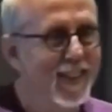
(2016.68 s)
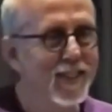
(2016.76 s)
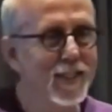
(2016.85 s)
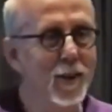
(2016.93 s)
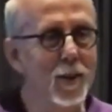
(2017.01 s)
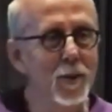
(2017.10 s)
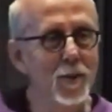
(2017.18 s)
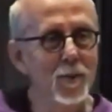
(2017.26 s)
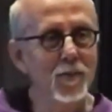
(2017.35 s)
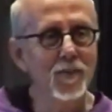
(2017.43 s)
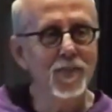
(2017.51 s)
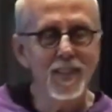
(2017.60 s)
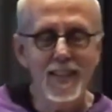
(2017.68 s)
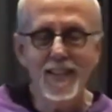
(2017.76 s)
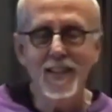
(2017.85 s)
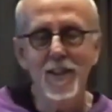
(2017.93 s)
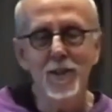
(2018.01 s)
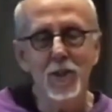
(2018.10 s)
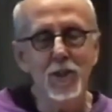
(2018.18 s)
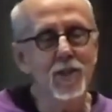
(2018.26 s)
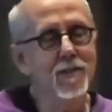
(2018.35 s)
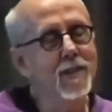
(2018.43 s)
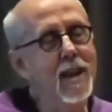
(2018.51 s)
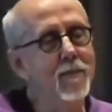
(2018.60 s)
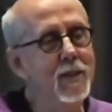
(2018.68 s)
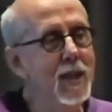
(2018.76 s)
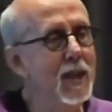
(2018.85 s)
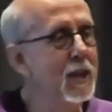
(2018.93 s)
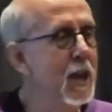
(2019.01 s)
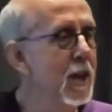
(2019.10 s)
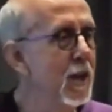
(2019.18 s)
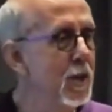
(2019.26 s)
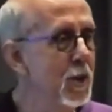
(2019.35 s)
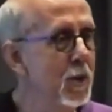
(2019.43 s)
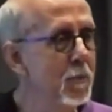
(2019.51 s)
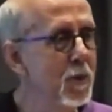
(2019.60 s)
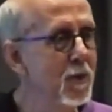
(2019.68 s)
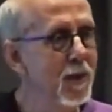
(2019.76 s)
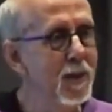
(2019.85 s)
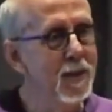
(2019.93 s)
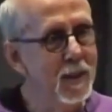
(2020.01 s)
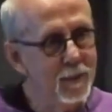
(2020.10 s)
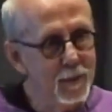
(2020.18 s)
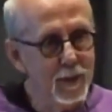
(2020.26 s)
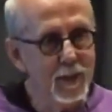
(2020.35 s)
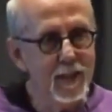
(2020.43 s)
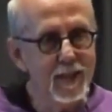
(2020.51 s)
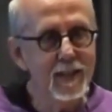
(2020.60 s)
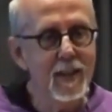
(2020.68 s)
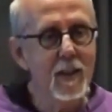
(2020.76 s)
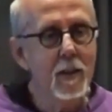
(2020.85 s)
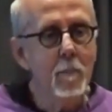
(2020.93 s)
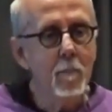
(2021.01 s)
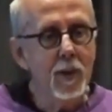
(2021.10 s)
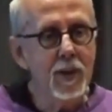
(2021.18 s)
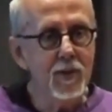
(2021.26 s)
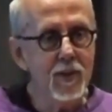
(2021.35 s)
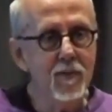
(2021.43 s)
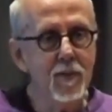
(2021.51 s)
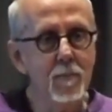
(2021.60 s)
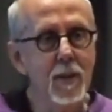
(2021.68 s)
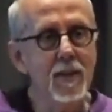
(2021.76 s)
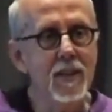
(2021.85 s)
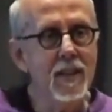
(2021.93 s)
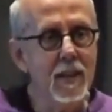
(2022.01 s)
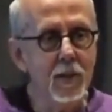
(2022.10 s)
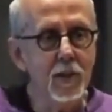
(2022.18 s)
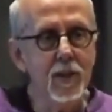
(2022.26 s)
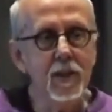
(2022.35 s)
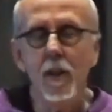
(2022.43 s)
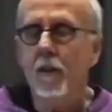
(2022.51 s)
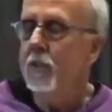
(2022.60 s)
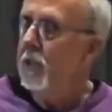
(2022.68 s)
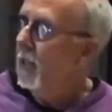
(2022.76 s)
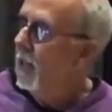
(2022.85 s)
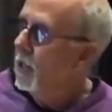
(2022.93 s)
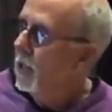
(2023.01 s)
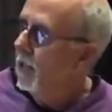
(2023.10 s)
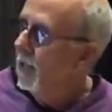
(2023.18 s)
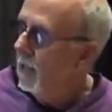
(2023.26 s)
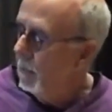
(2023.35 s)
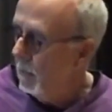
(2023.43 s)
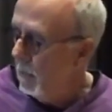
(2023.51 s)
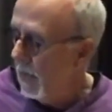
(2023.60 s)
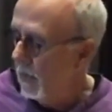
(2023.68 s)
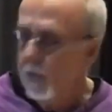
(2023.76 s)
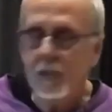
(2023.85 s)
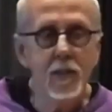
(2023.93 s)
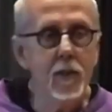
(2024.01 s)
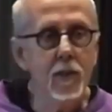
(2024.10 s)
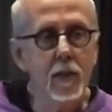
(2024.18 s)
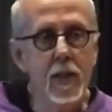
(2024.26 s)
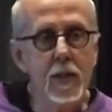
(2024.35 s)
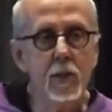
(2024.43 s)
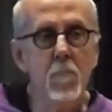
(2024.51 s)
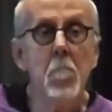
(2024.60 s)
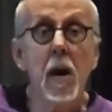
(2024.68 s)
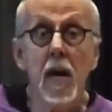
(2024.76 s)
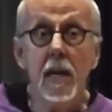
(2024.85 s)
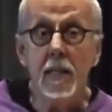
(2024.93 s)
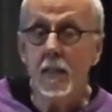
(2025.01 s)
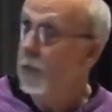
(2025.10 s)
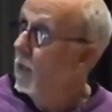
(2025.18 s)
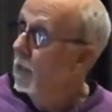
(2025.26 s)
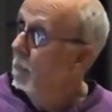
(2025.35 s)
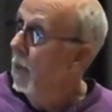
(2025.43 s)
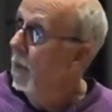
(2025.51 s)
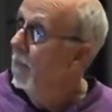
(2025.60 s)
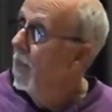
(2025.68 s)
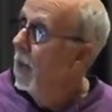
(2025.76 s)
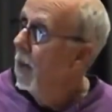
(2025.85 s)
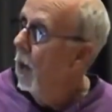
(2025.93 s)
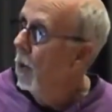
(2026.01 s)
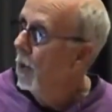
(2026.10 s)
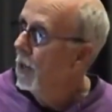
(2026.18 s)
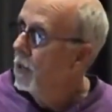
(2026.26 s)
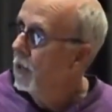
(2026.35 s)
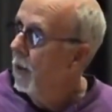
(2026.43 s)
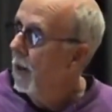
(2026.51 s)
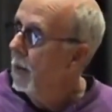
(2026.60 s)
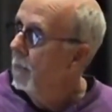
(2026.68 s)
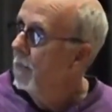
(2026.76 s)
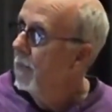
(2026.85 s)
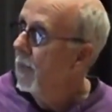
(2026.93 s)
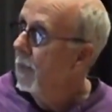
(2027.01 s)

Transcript: So, just having that kind of humor, I think, really brings everybody into the conversation and makes us look less pious. But Oatly's great.